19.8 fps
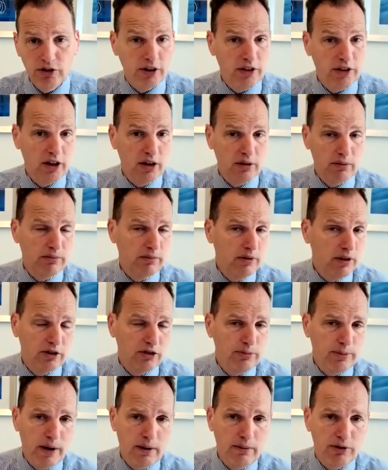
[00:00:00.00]
I think the
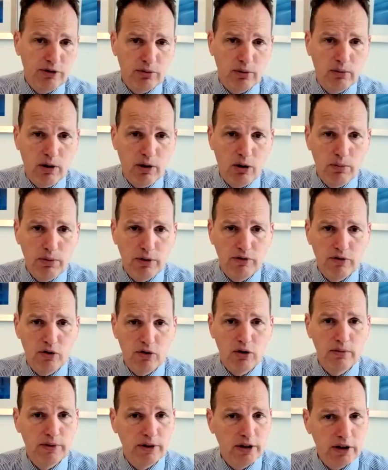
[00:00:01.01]
experiments were well
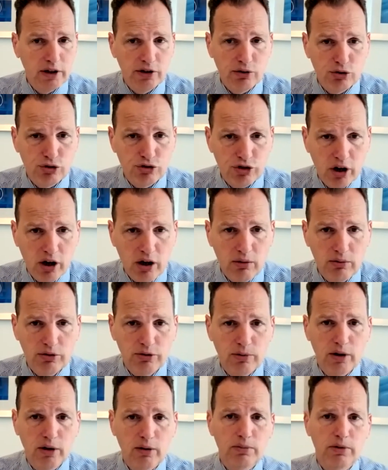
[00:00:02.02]
performed. The clinical trial was
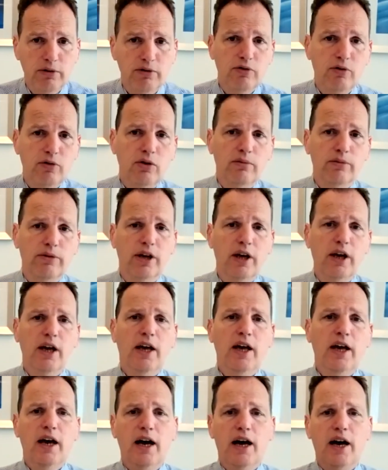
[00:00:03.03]
well performed.
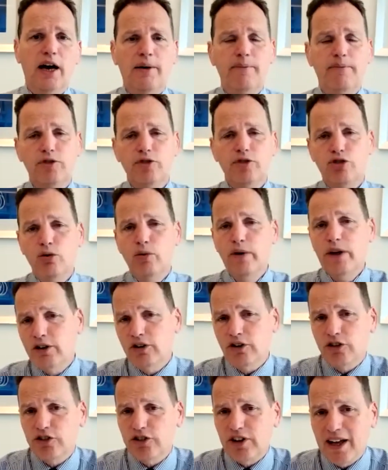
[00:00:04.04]
Do we
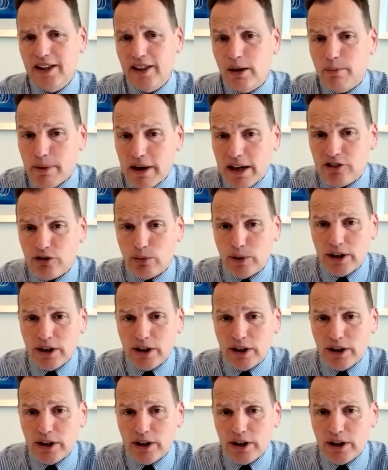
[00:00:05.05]
understand the best